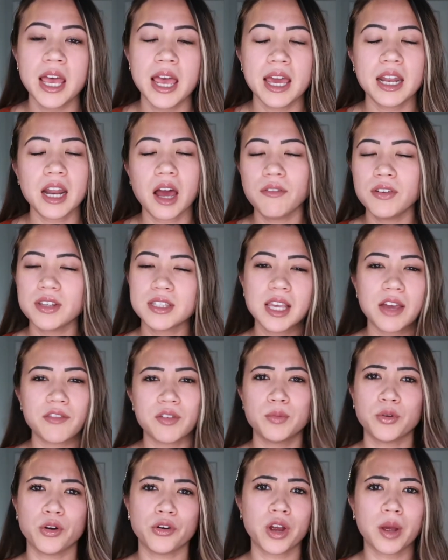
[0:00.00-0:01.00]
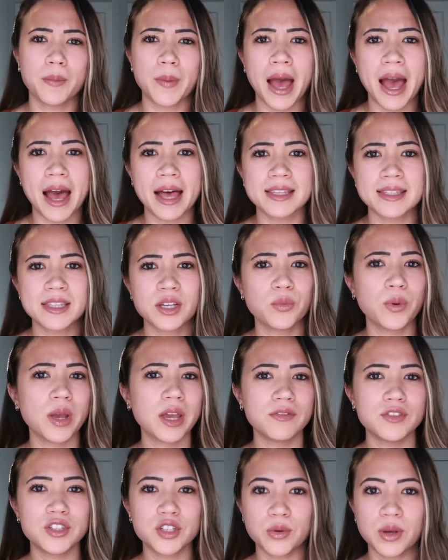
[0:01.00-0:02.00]
And obviously every program has their way
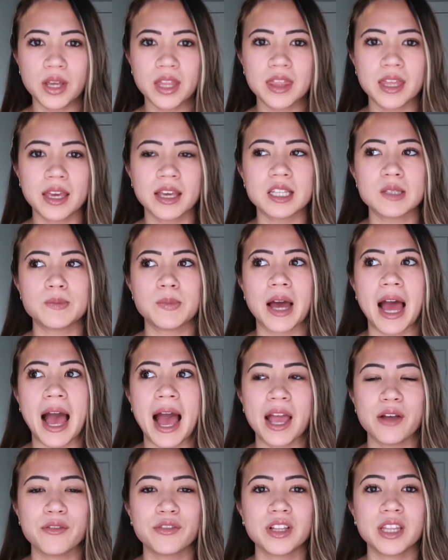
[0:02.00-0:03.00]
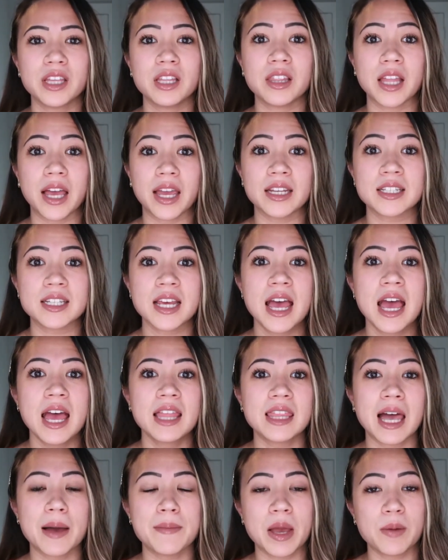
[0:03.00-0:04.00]
of doing things, but I really liked
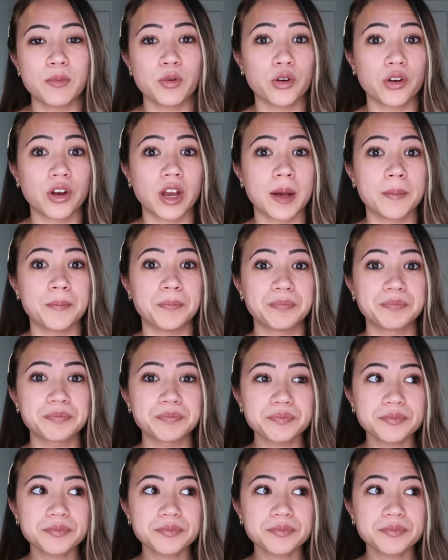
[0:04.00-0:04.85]
that my program